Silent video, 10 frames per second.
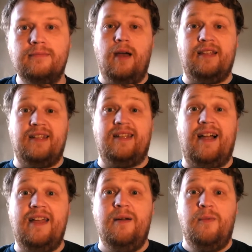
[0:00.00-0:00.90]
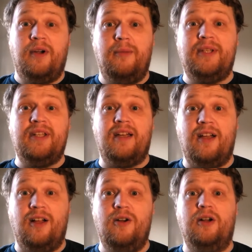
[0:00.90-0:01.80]
And today, we're going to be
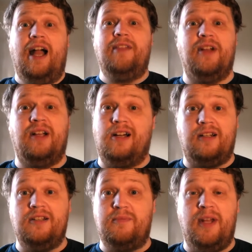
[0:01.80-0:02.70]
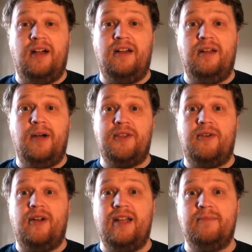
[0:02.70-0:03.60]
taking a look at the godless banana
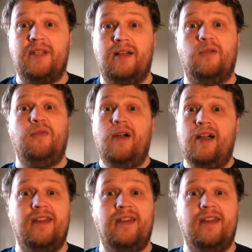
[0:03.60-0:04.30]
botherer himself,